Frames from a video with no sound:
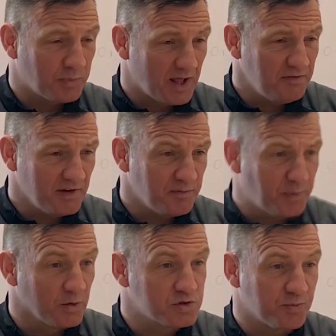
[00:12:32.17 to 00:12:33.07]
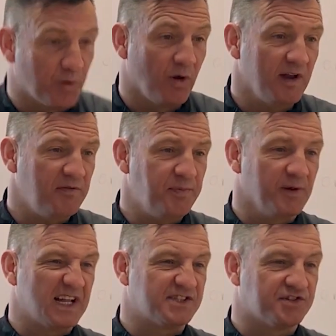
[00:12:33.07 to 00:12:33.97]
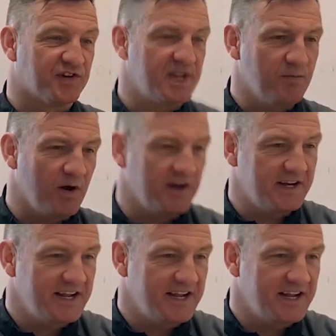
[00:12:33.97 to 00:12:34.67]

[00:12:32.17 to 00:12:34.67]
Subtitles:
you play for Liverpool and support Liverpool. That's a dream one,